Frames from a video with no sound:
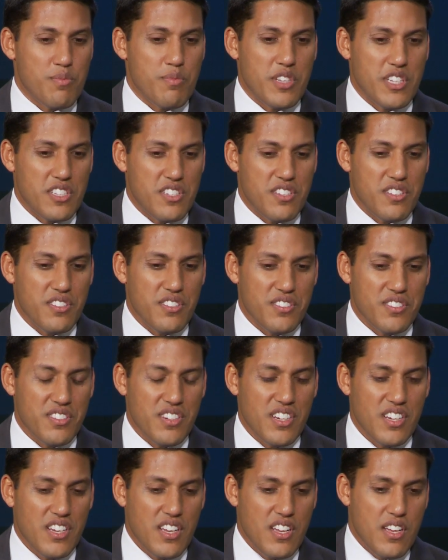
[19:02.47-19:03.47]
me to
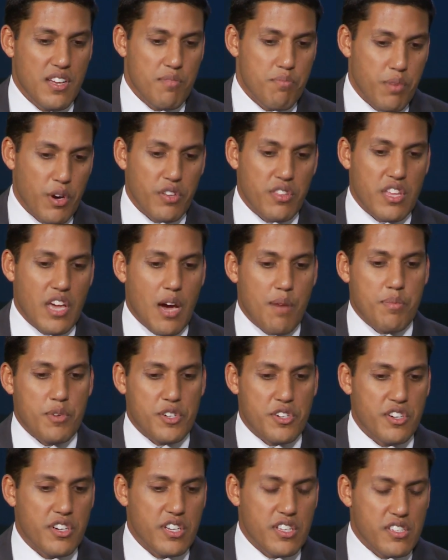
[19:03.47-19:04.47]
both the
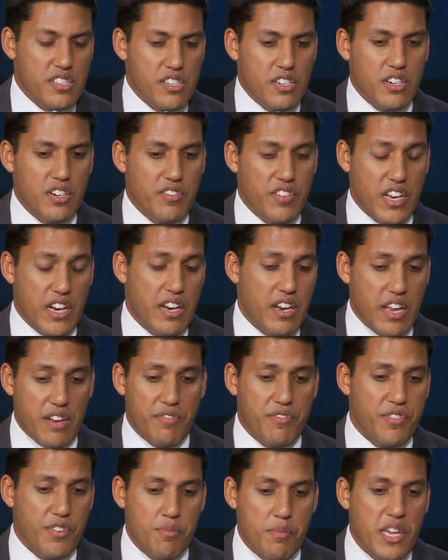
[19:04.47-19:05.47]
opportunity to serve,
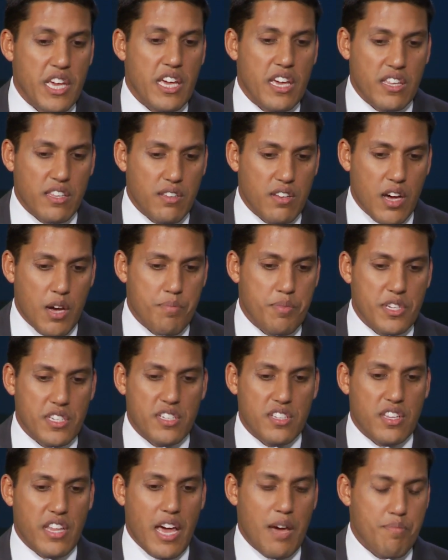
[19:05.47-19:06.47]
and for me, up
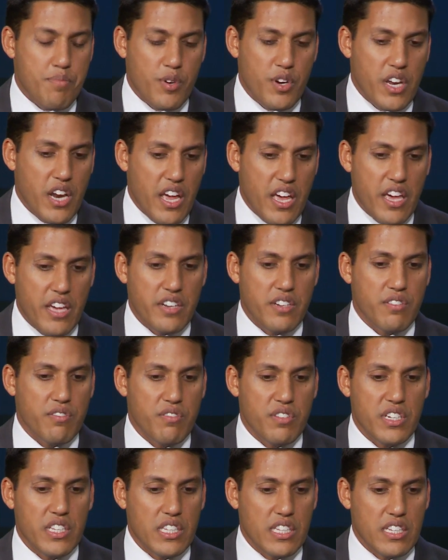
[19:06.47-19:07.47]
until that point, I hadn't
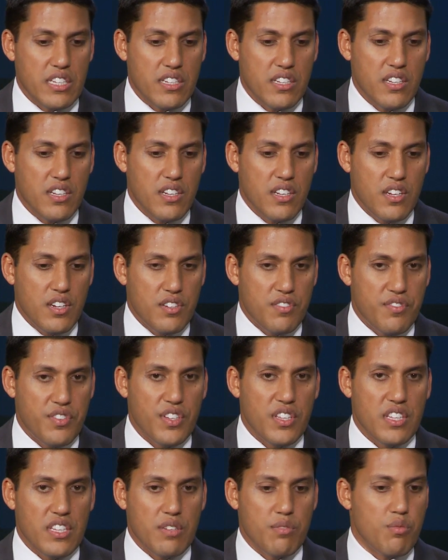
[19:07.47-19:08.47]
really
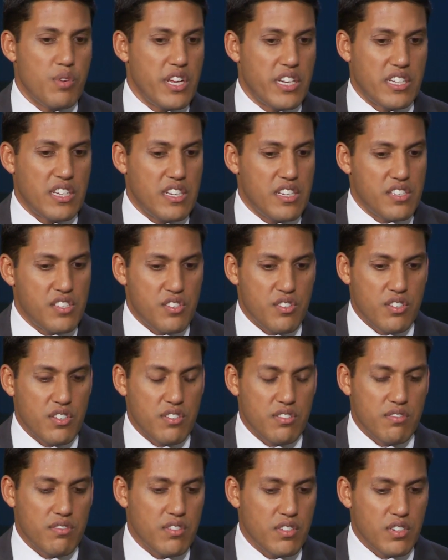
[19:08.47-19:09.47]
fully witnessed
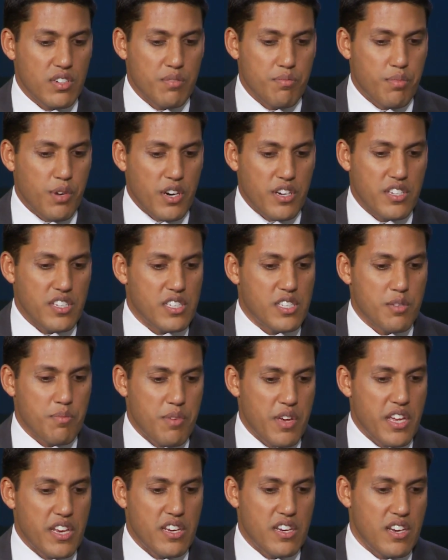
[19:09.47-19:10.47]
or
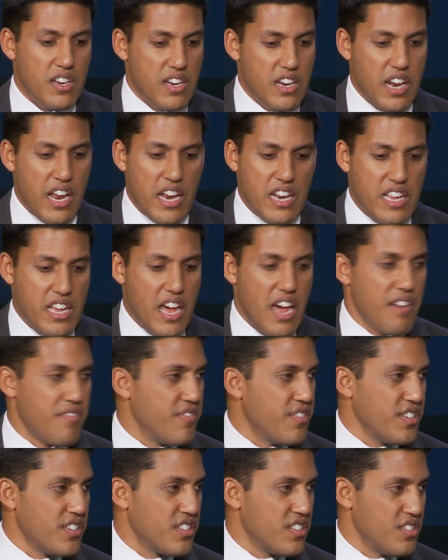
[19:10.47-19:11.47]
participated in any
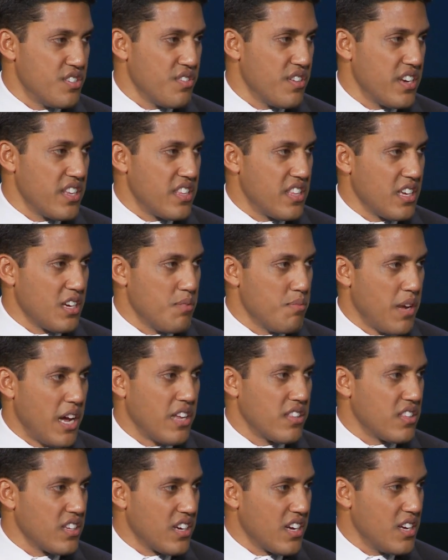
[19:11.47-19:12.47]
effort to do anything
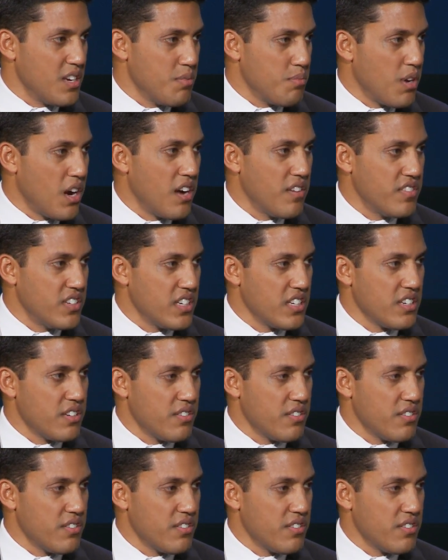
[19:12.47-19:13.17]
about the kind of poverty around the world.